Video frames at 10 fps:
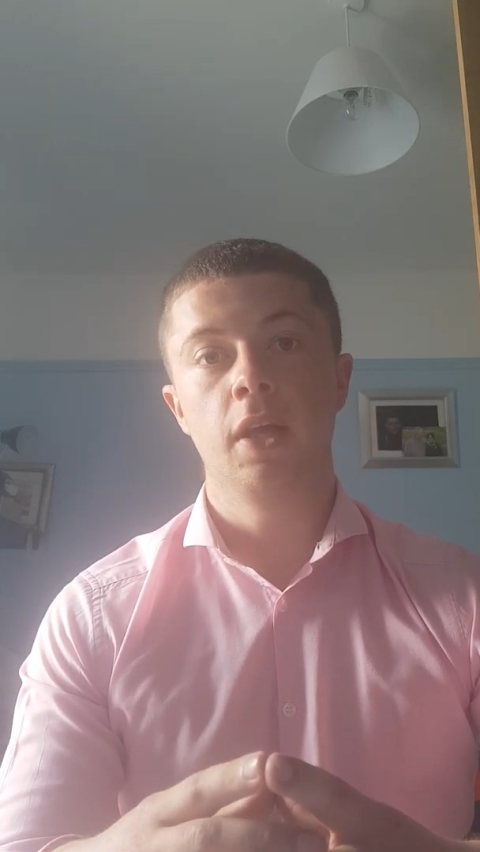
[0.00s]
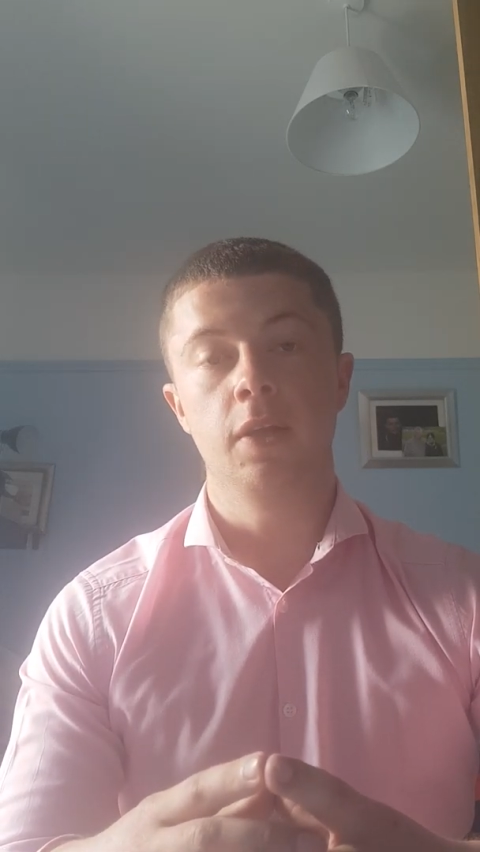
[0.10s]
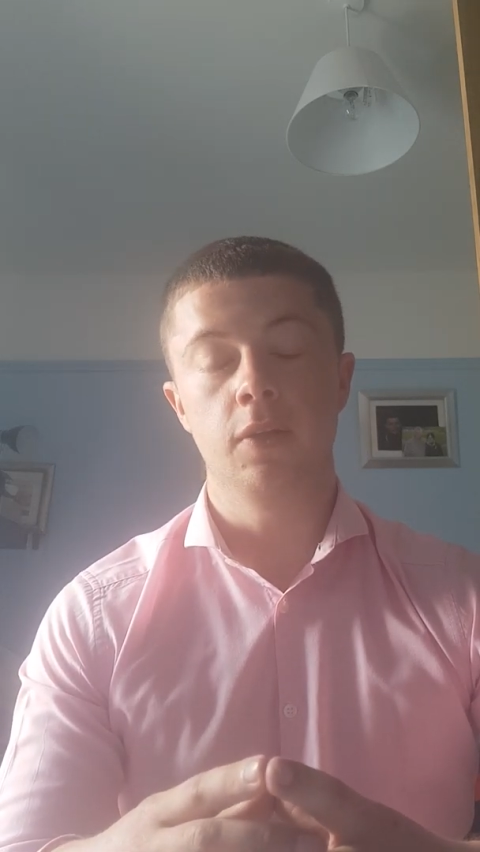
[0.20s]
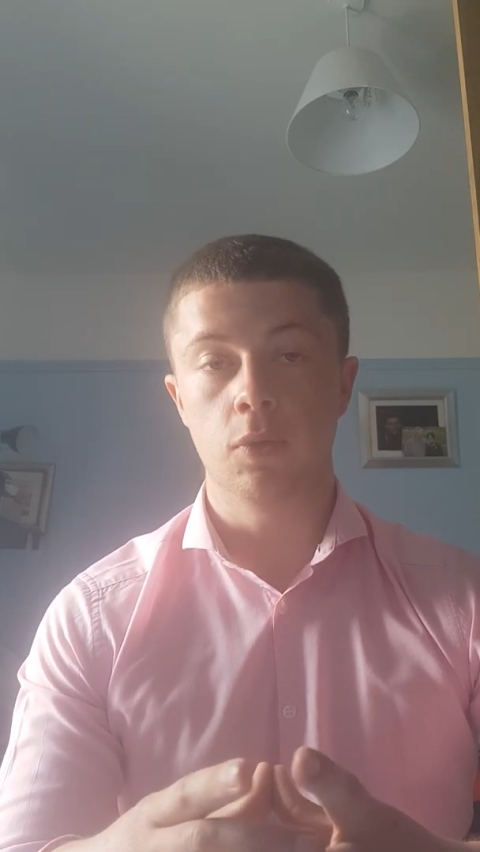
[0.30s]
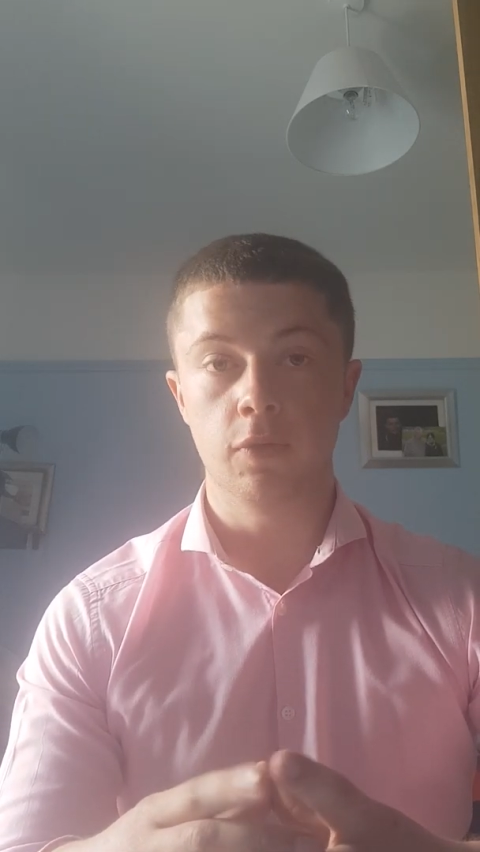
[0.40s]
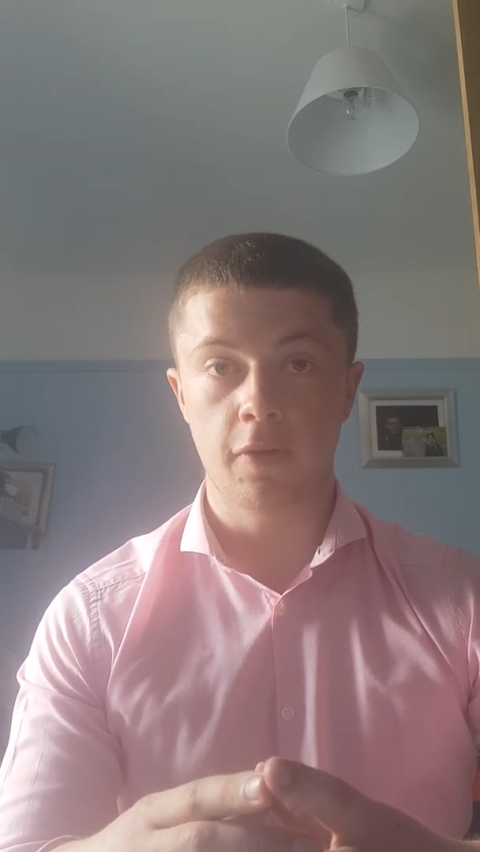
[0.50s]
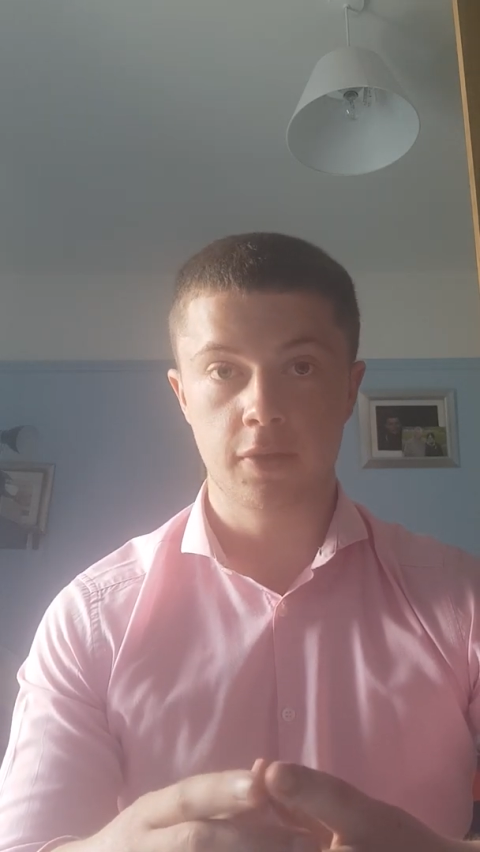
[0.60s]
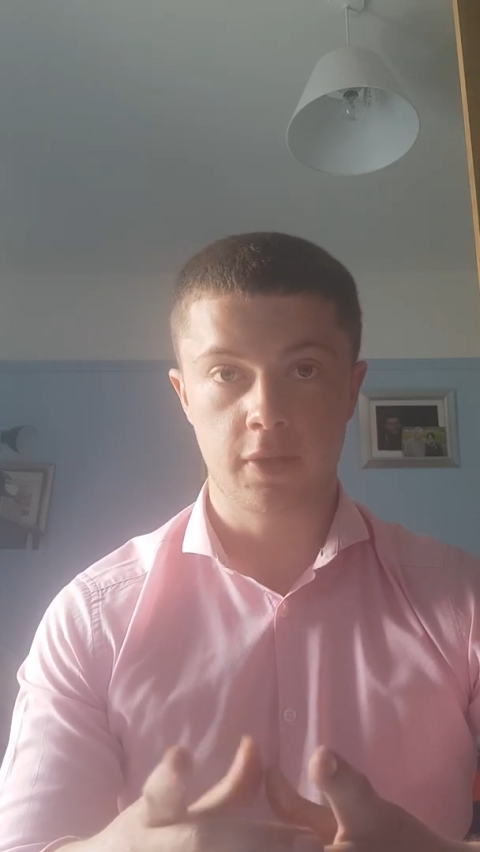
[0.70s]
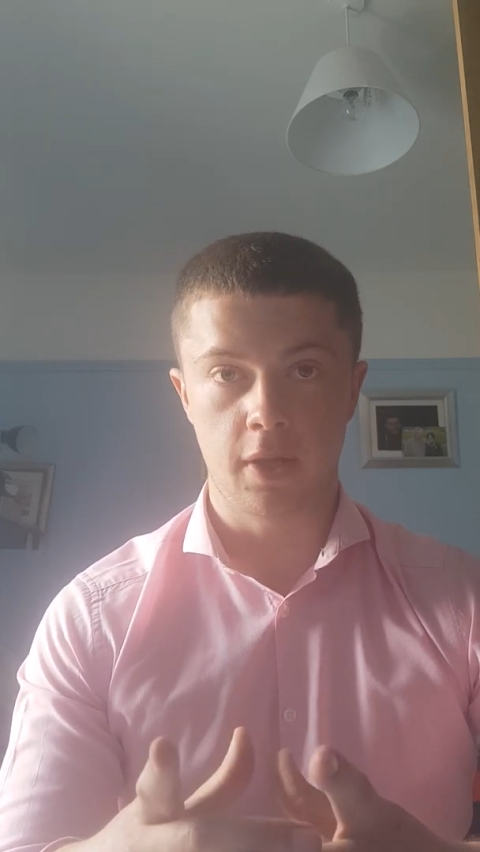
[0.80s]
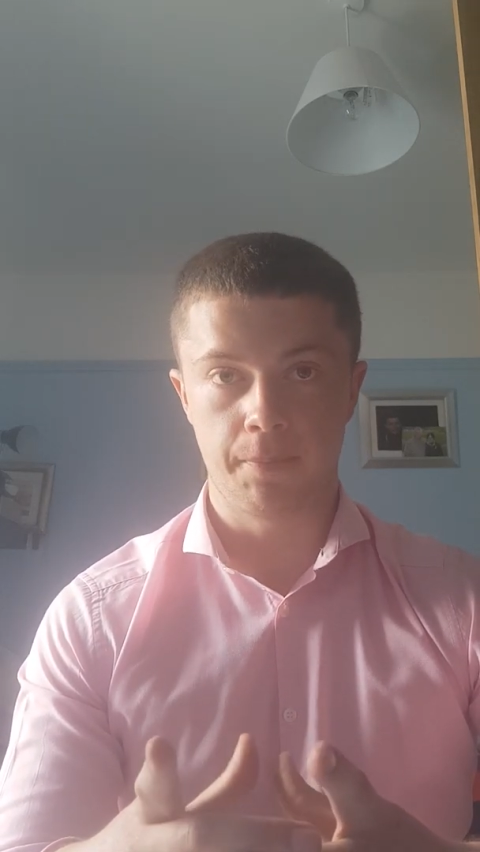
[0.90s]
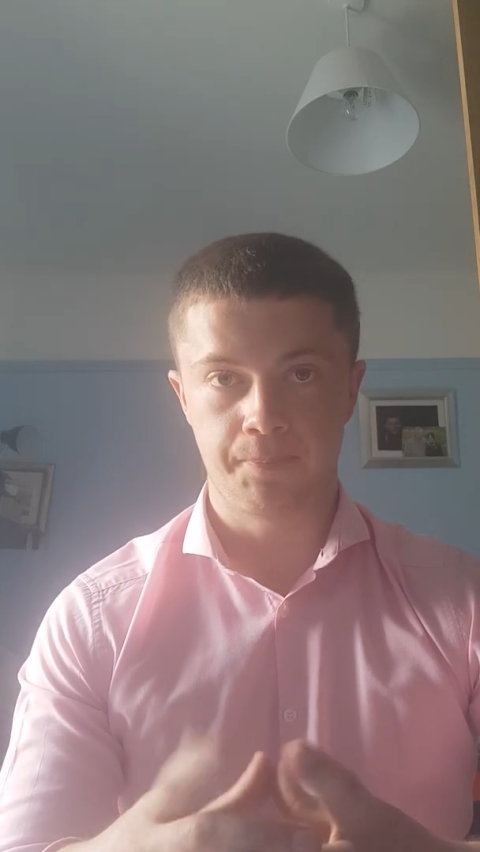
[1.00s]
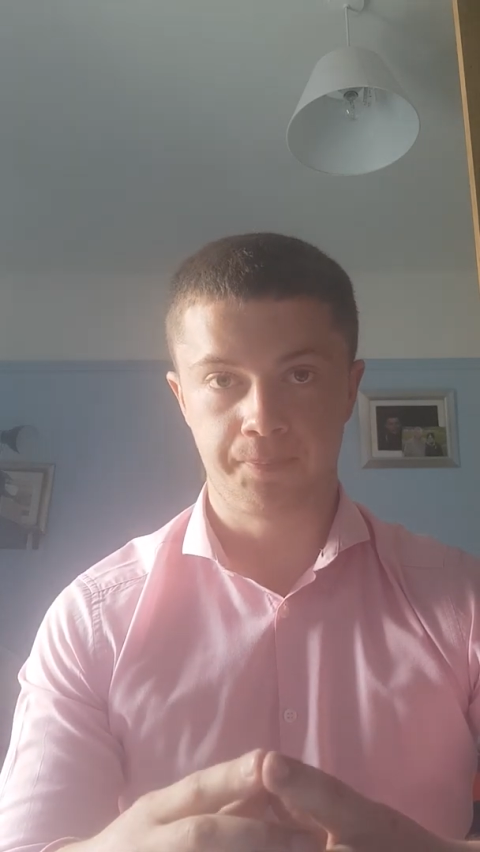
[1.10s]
in the university.